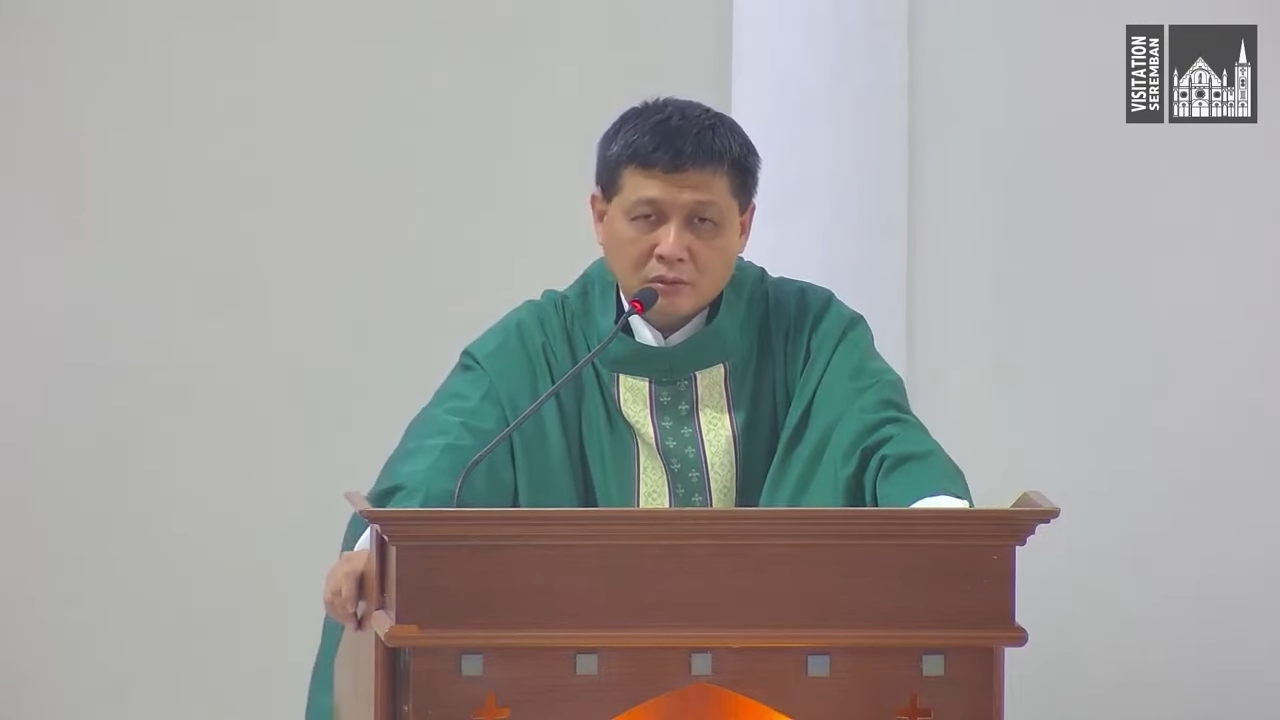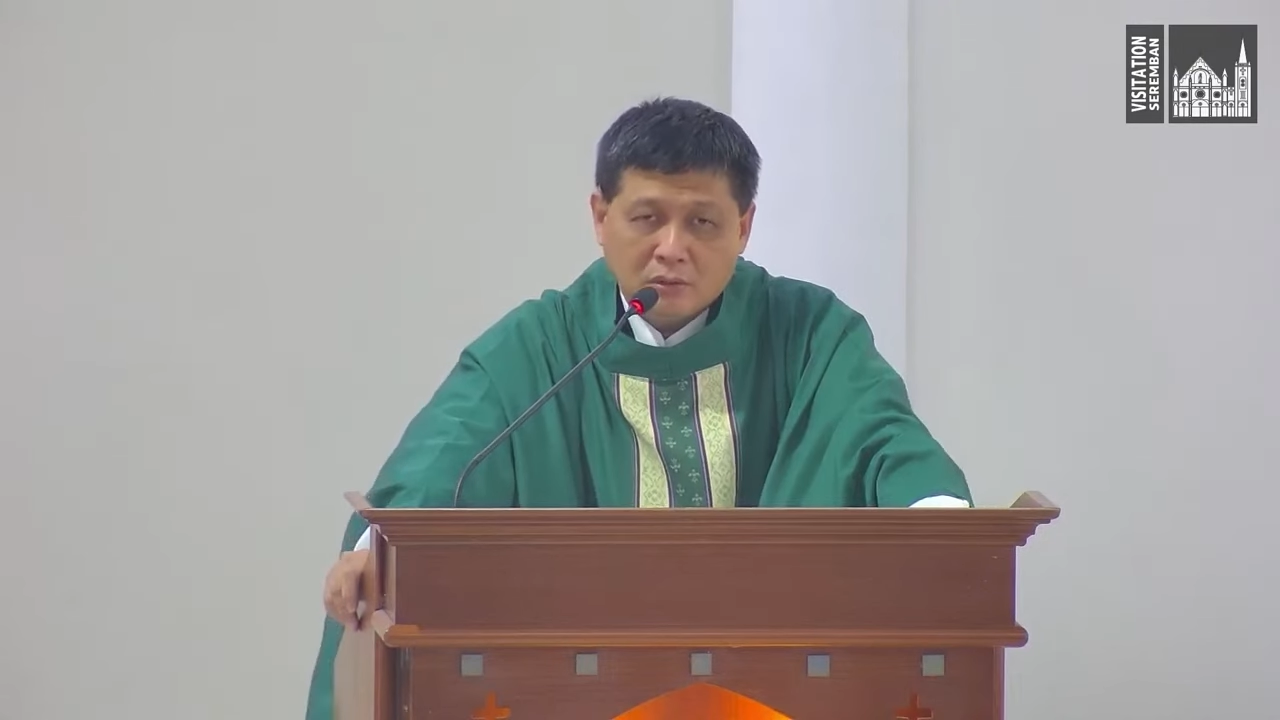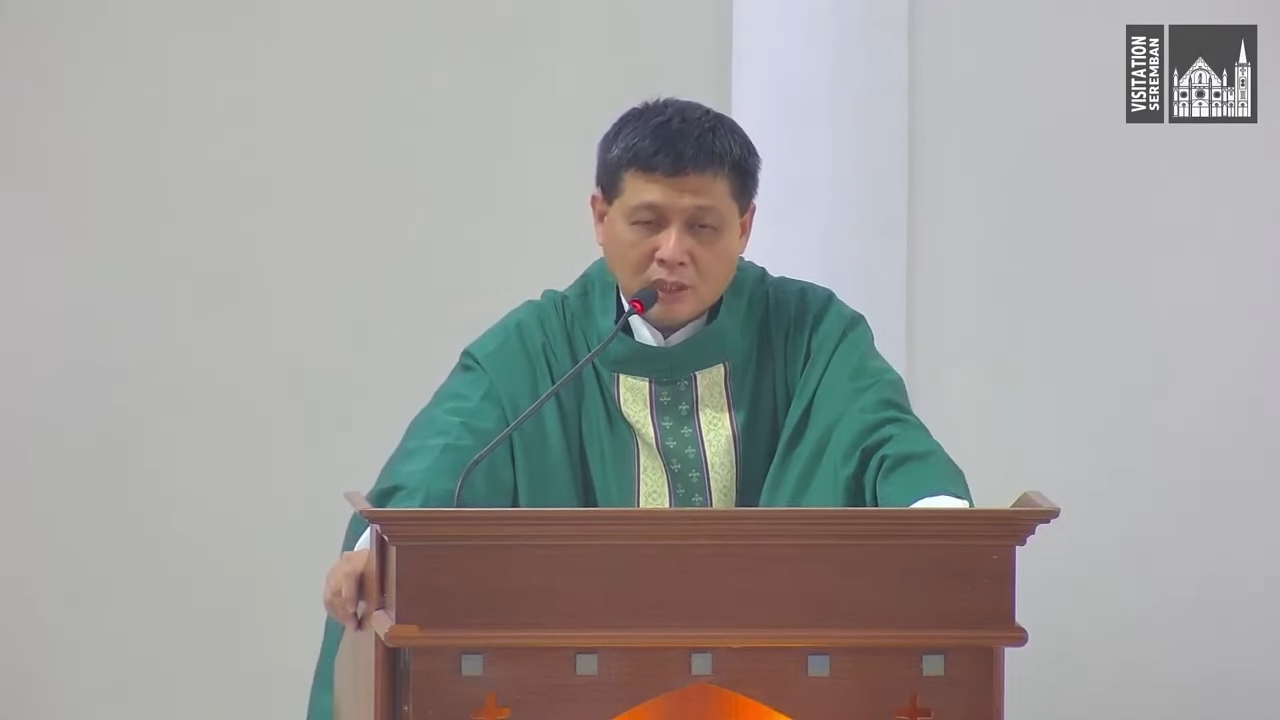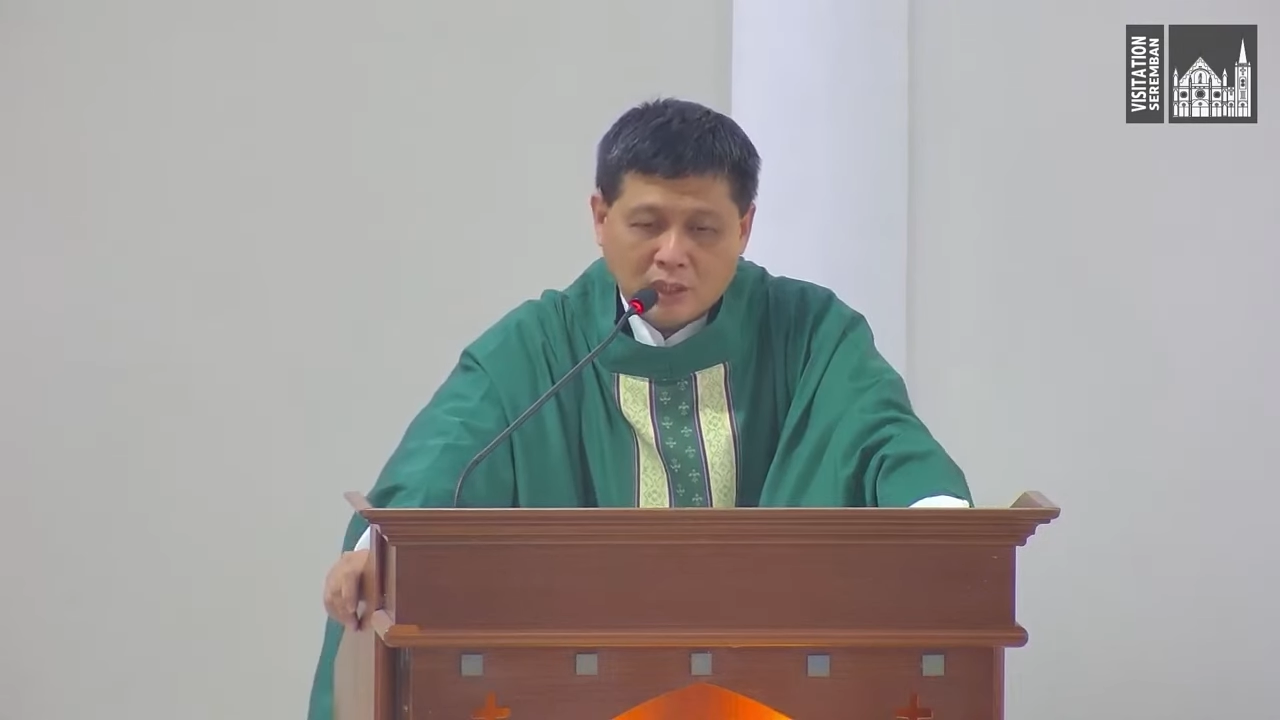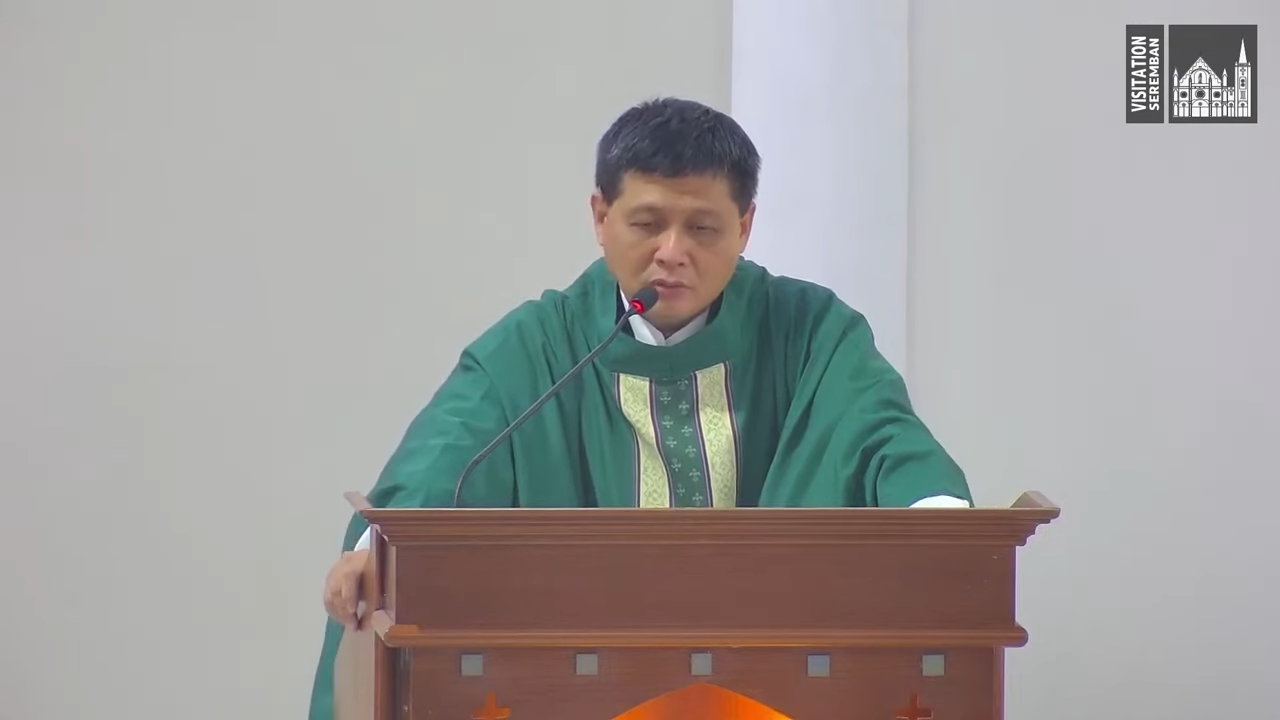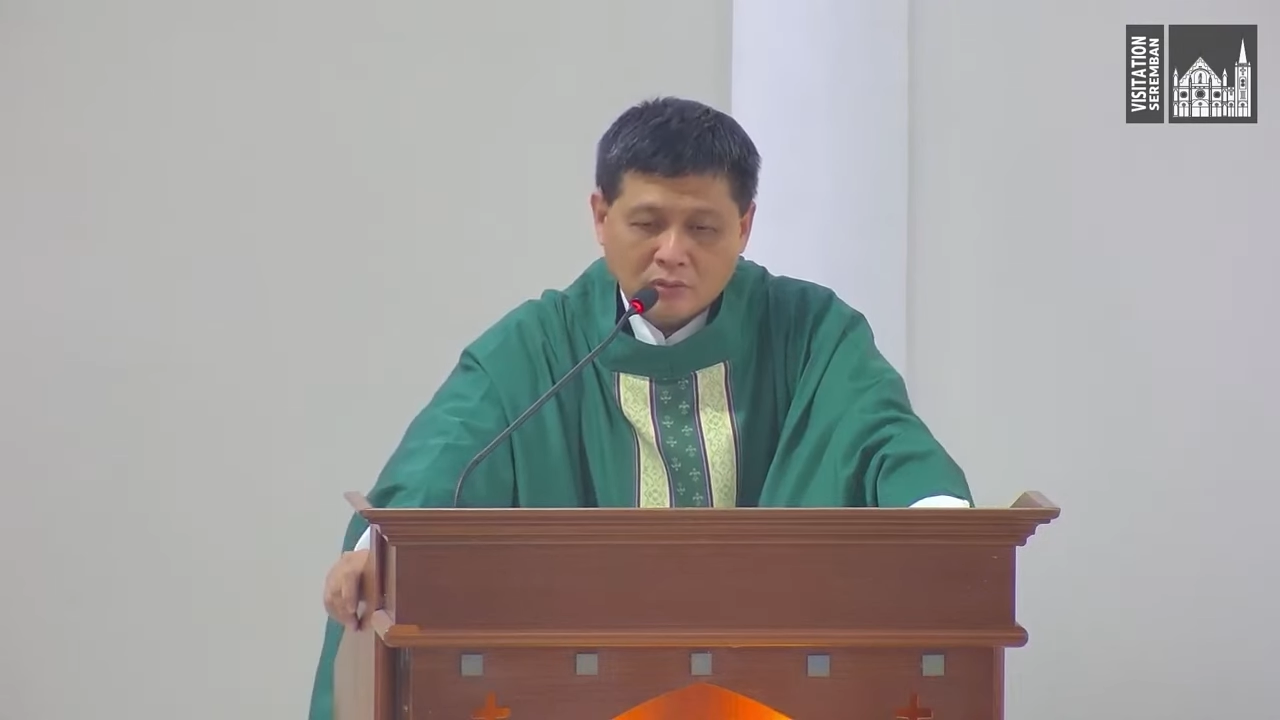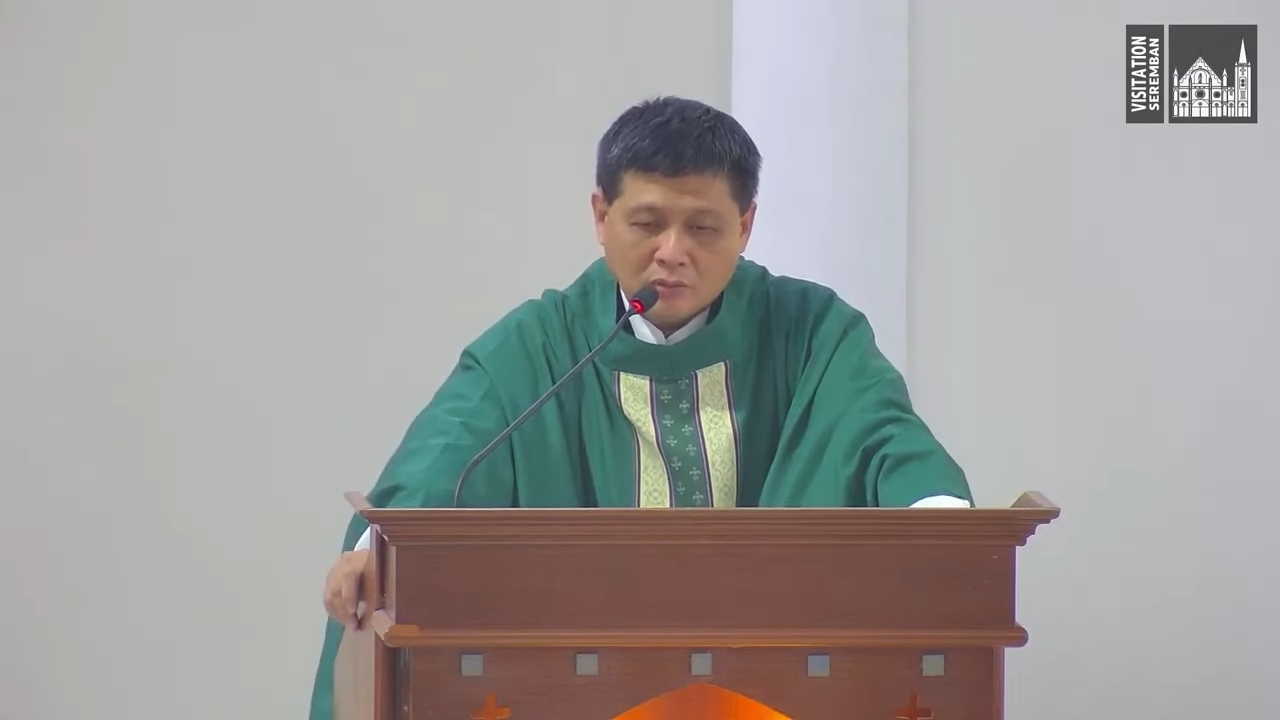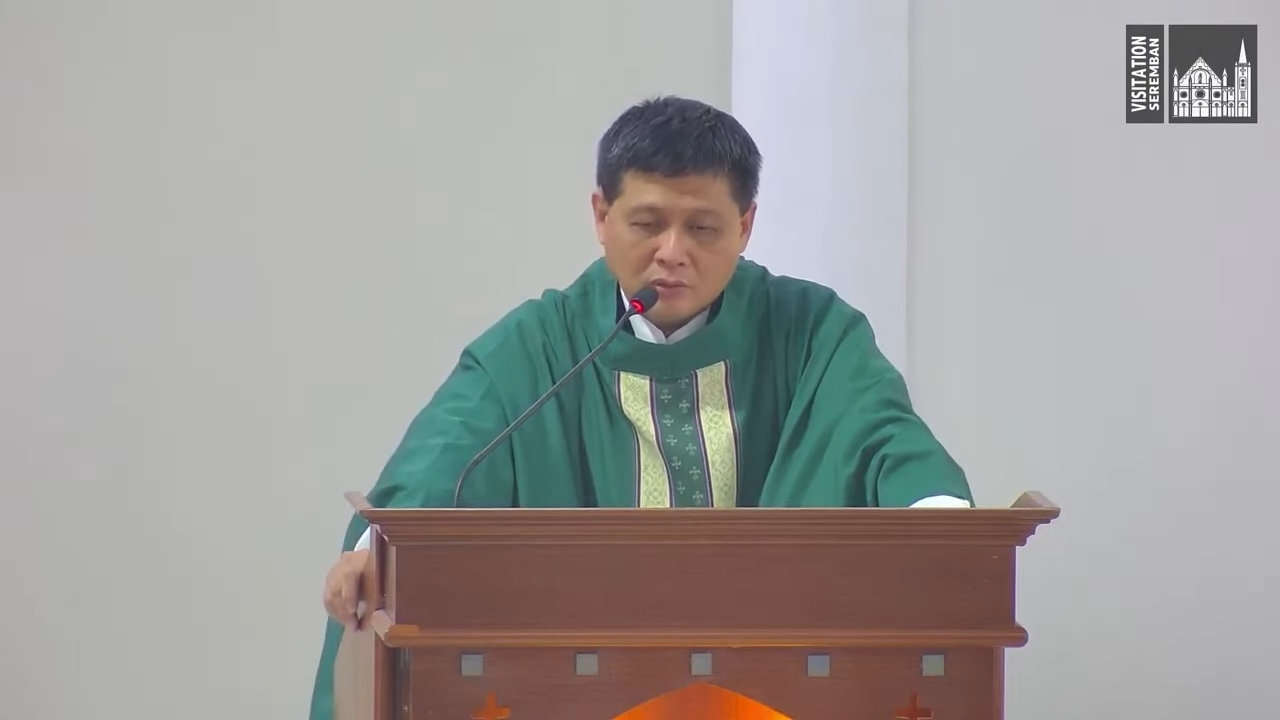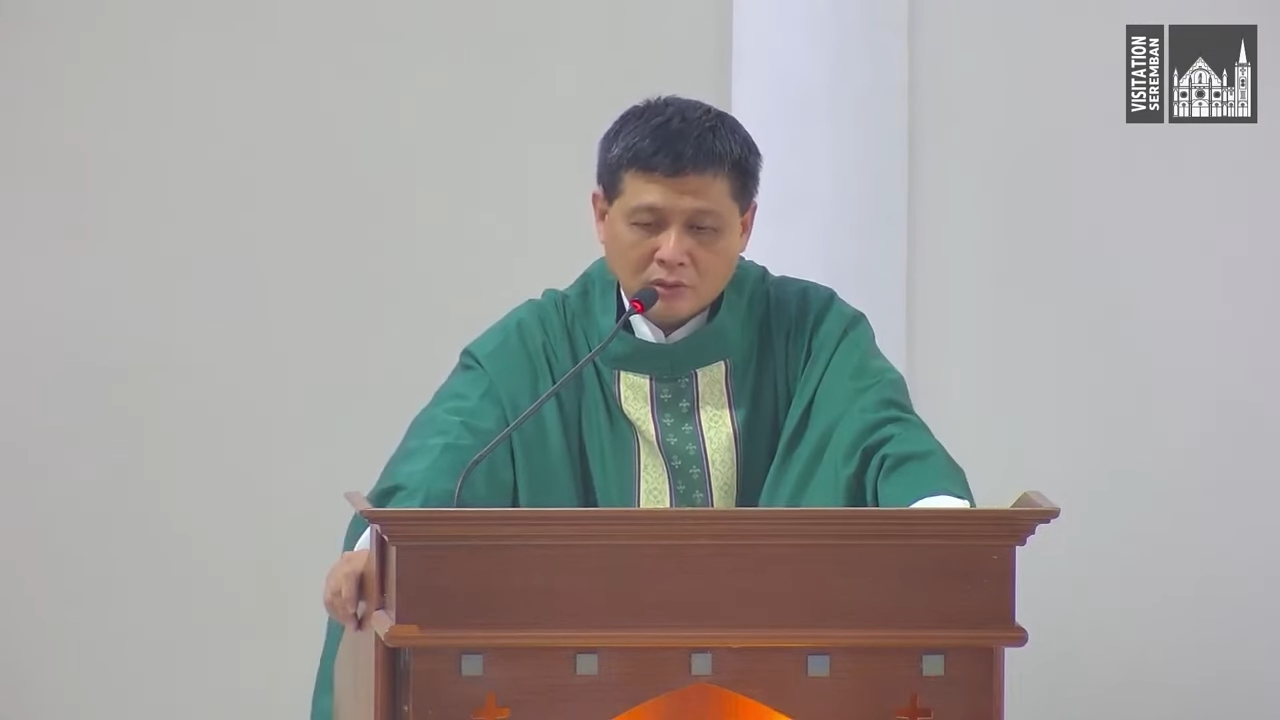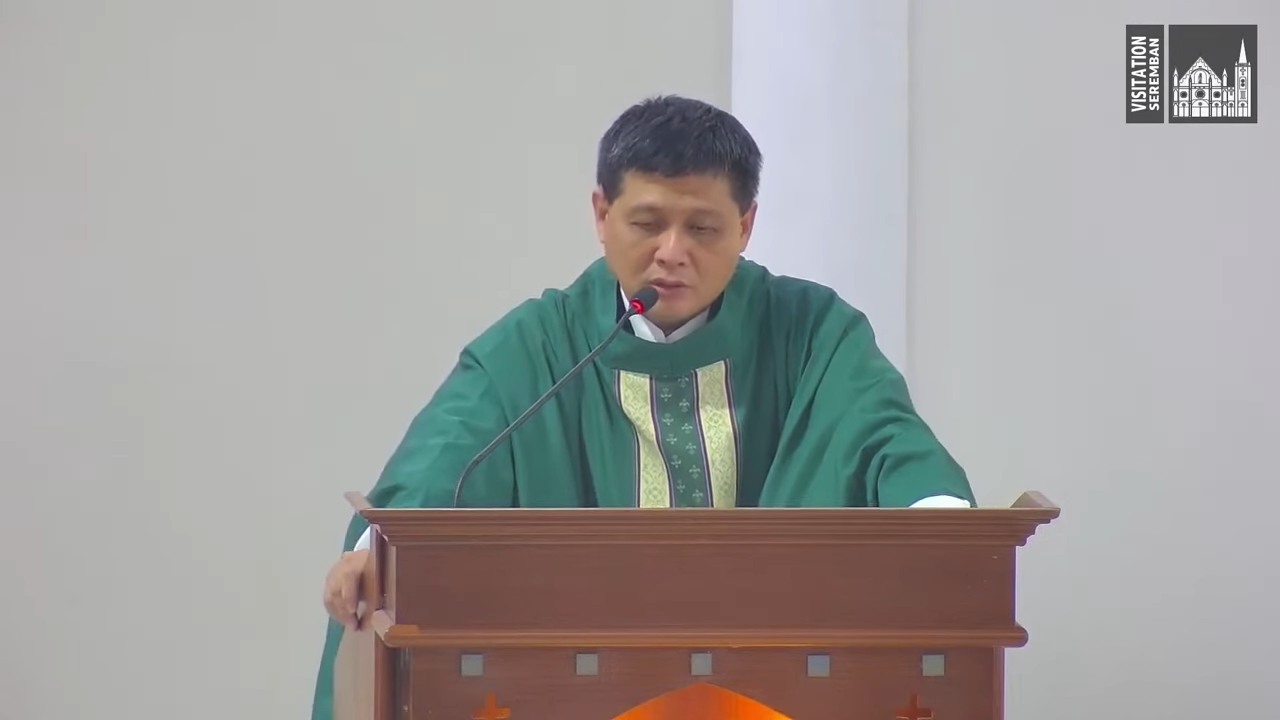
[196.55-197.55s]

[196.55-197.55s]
Or how